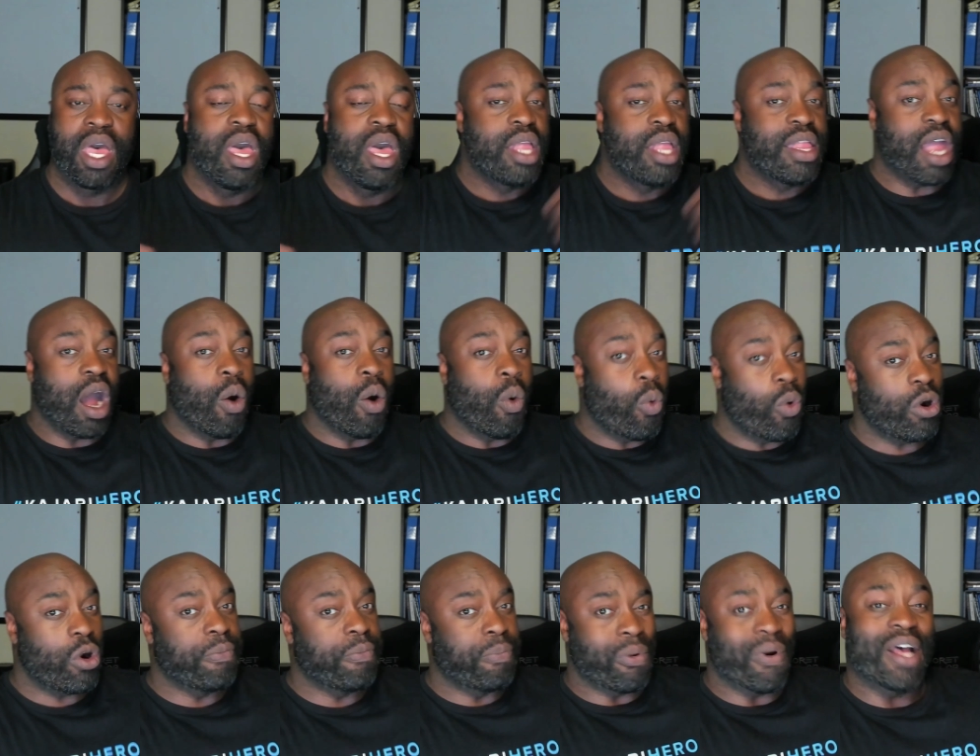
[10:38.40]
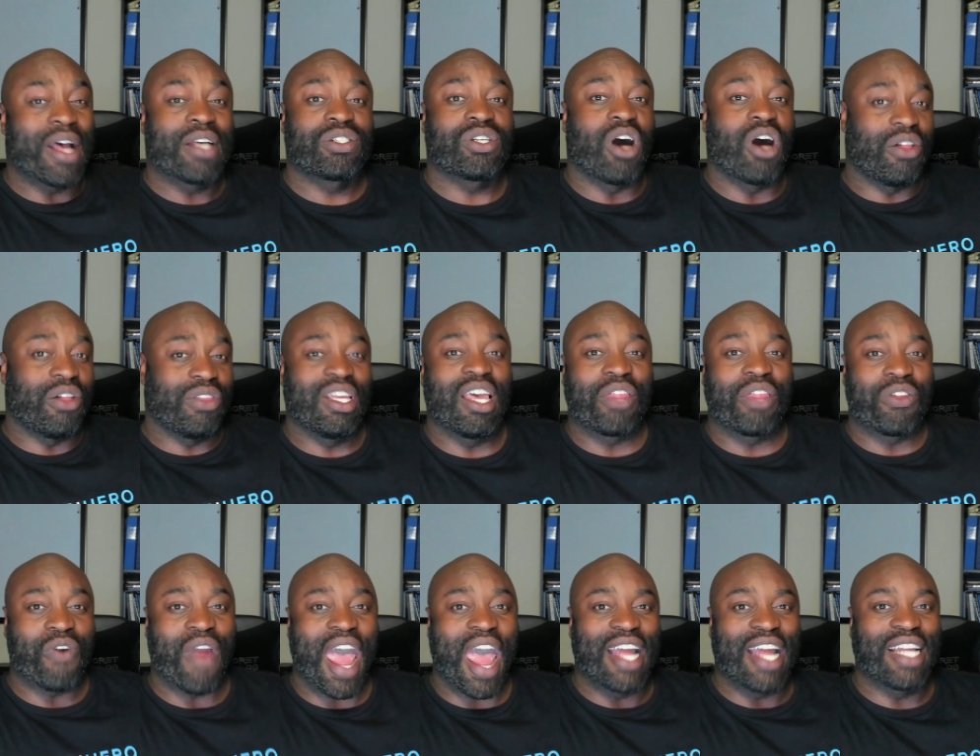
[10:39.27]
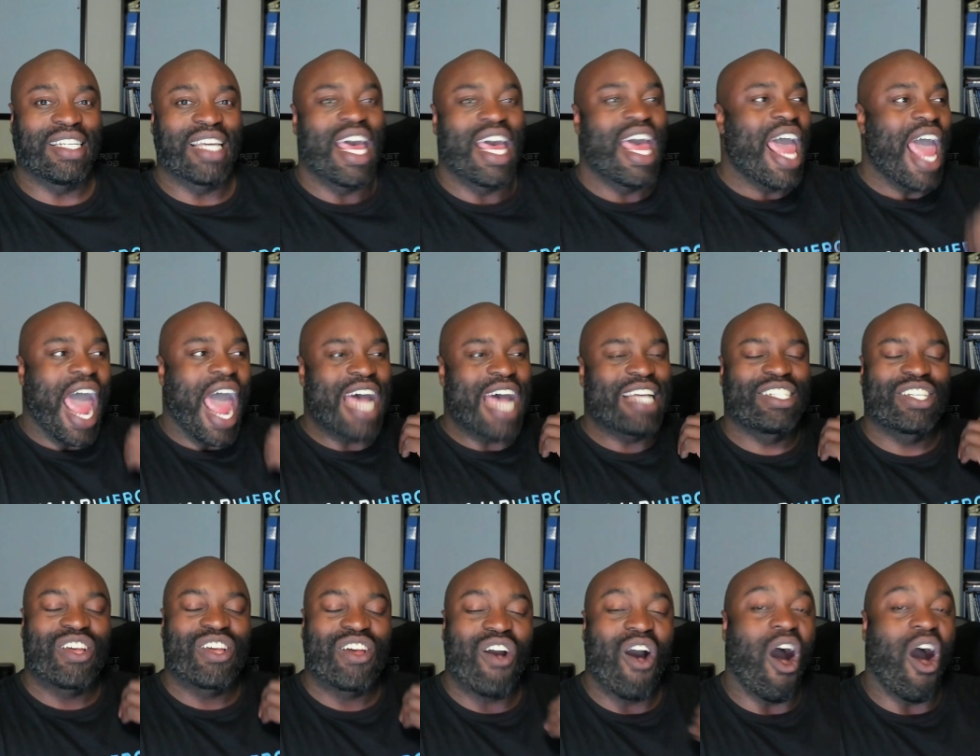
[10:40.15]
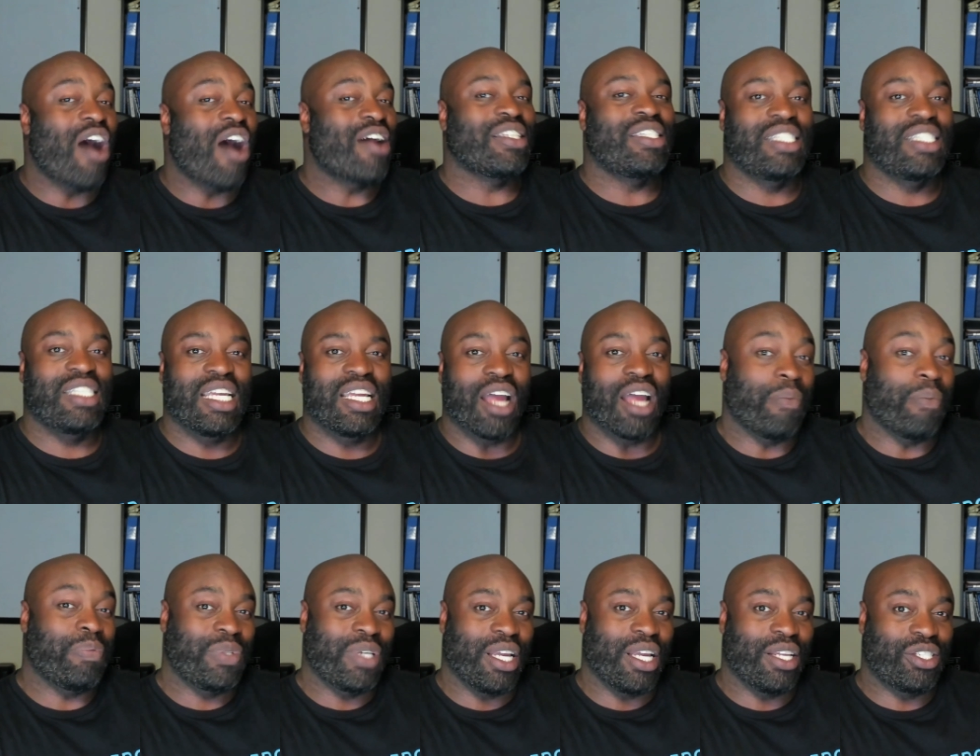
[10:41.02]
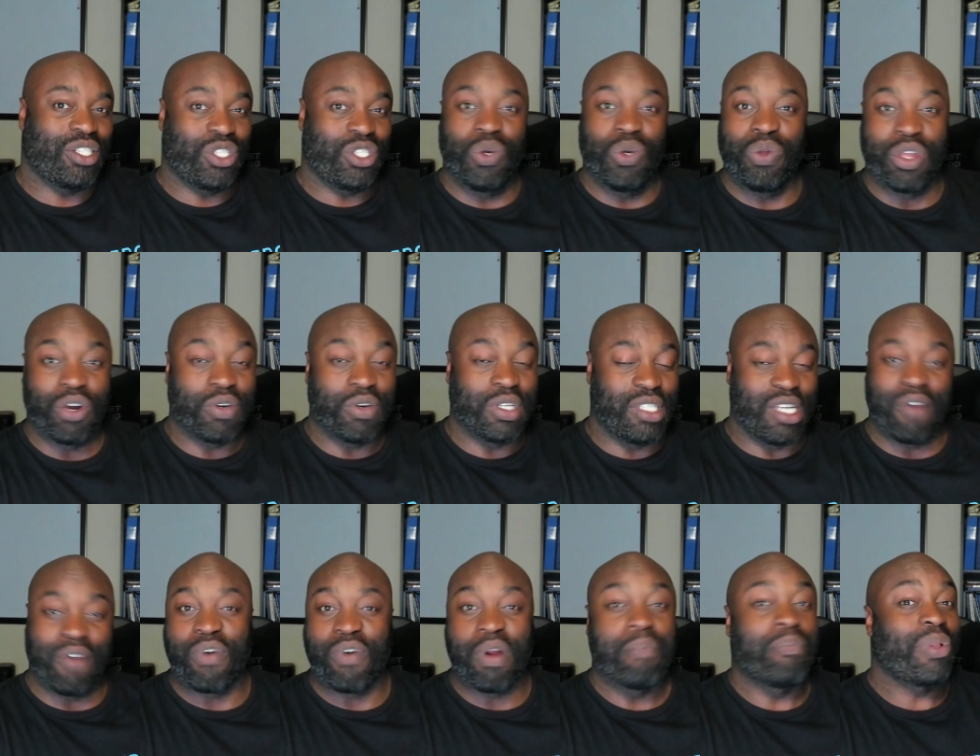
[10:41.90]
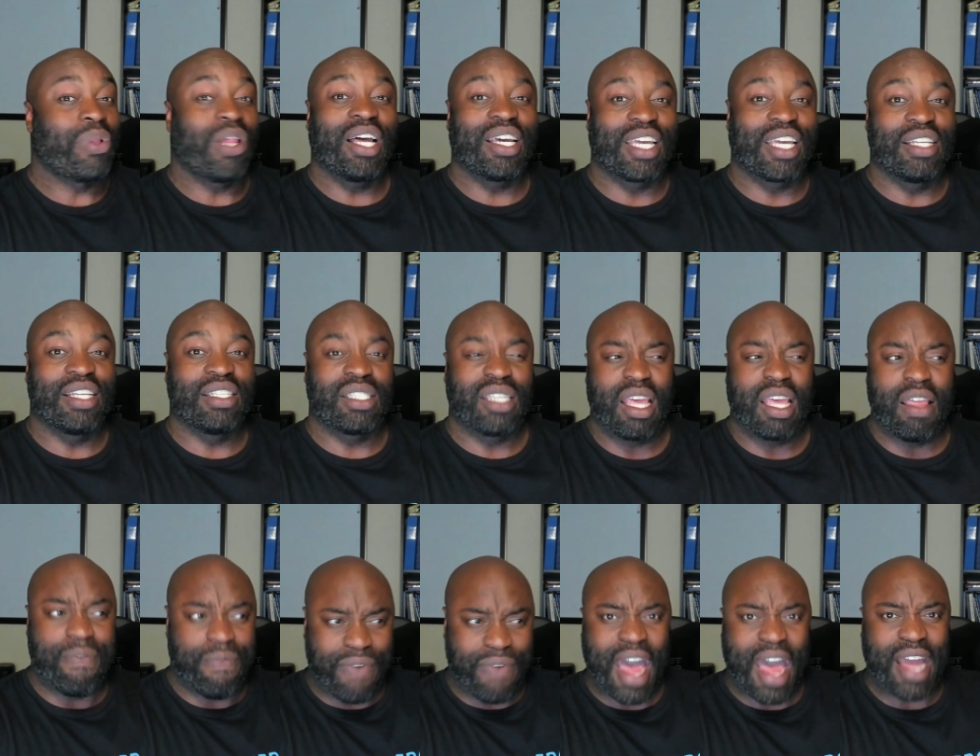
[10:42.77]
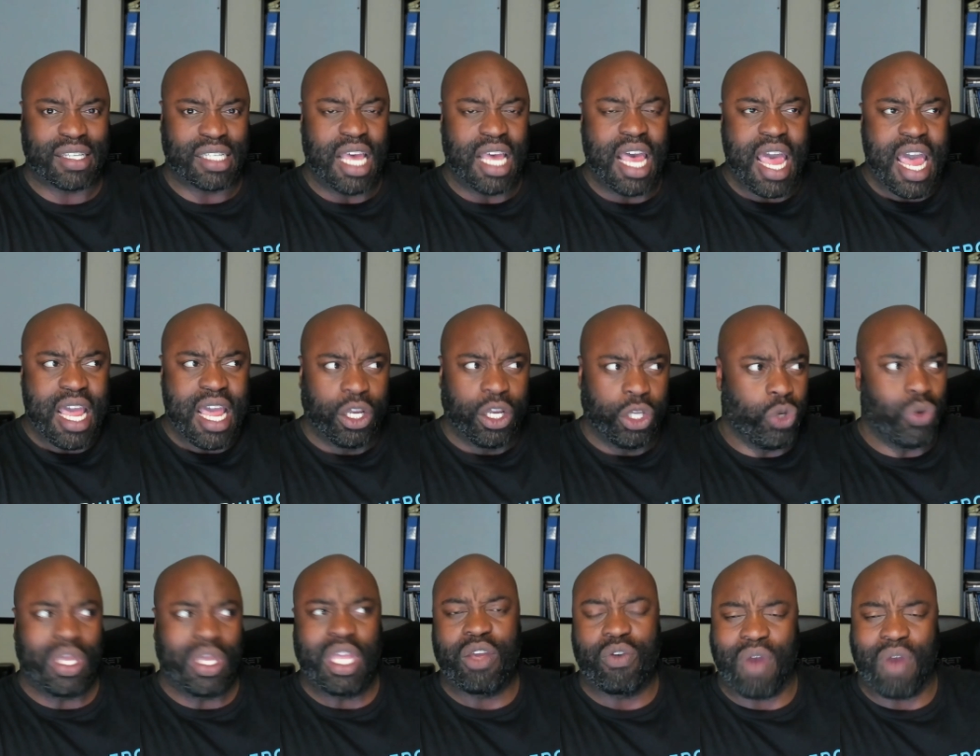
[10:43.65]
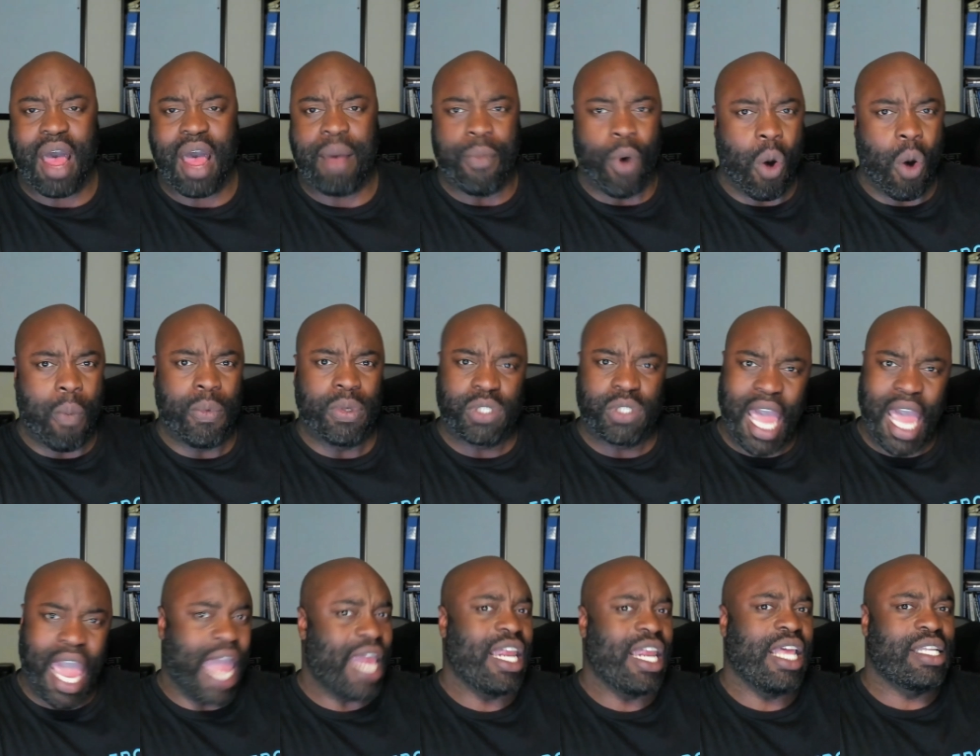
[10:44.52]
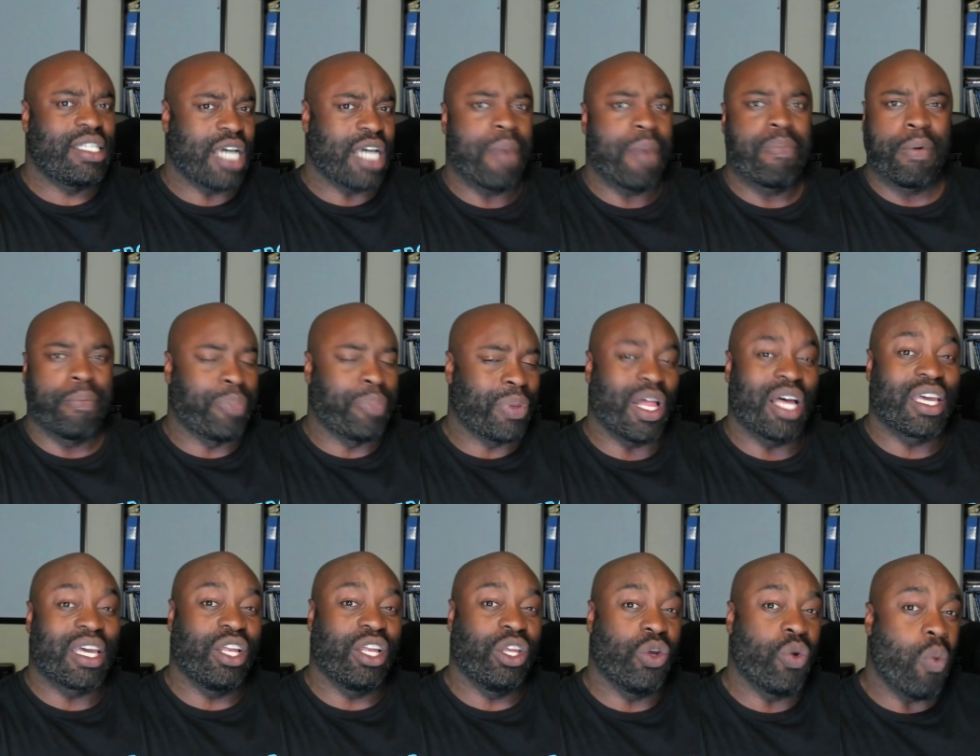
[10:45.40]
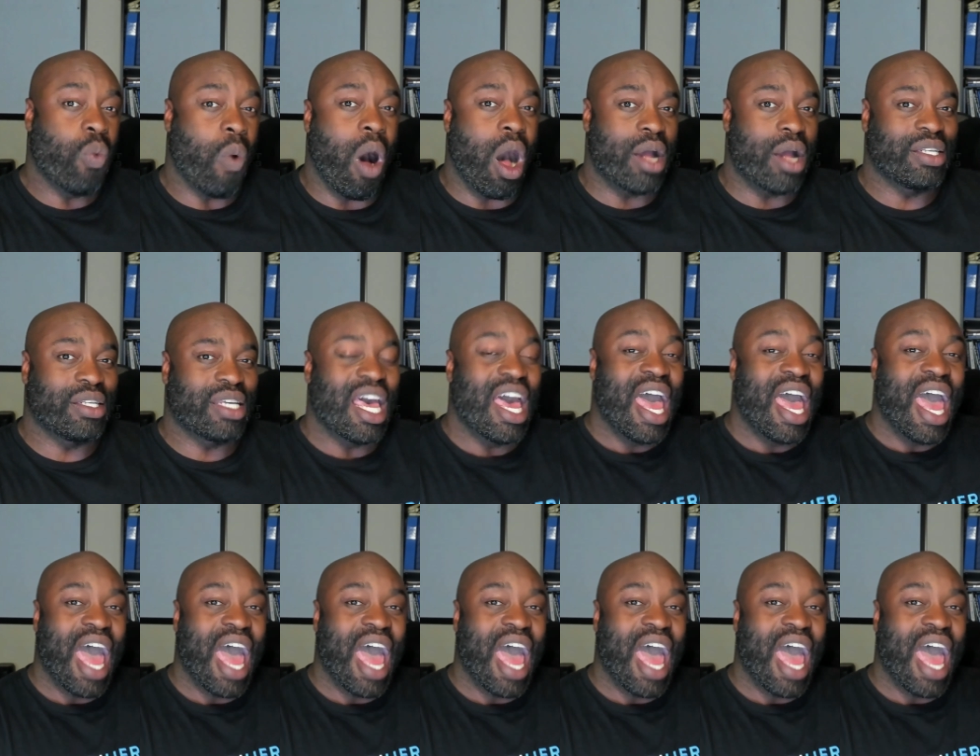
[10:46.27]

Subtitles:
Now, WordPress, on the other hand, has constant updates to their different plugins. In fact, you can grab almost any type of plugin you want.